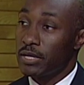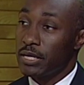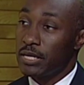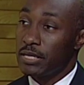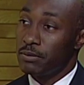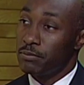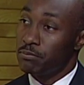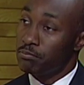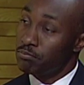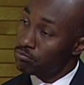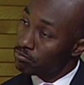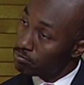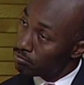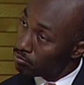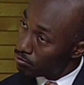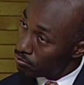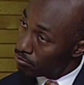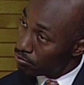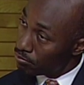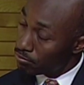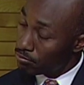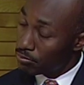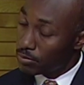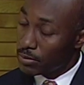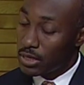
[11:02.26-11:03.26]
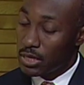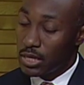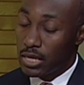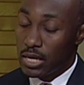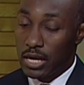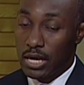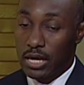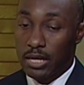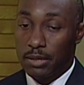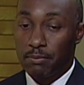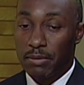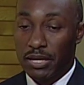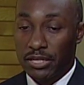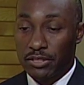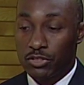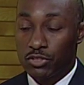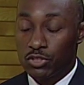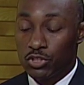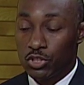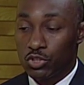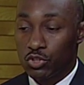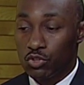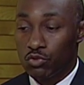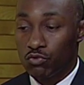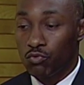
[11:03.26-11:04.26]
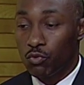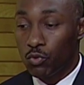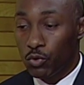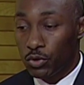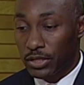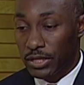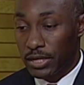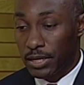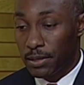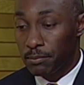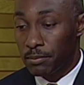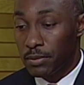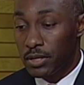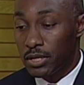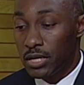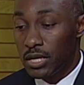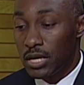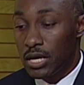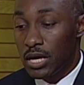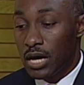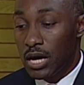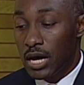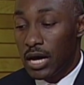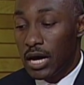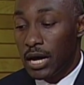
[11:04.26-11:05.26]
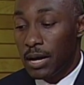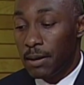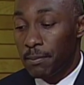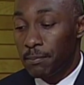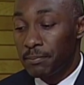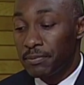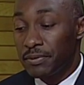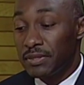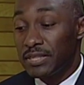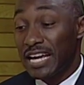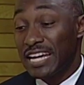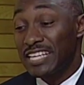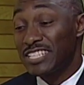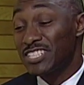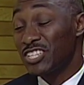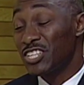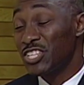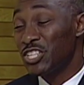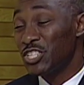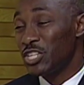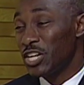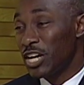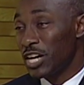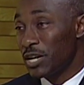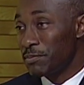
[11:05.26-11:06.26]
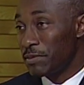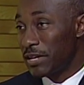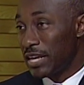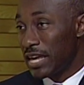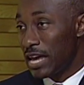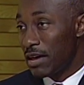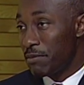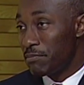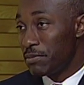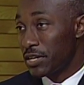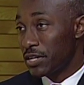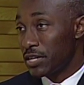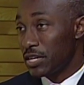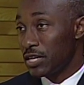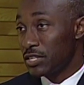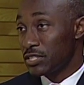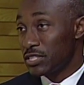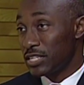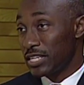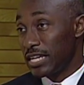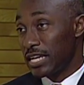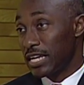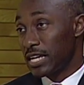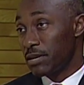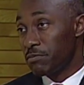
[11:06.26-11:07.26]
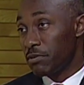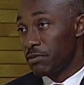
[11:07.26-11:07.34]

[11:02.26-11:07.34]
and make decisions for them. That's a good document to have because it can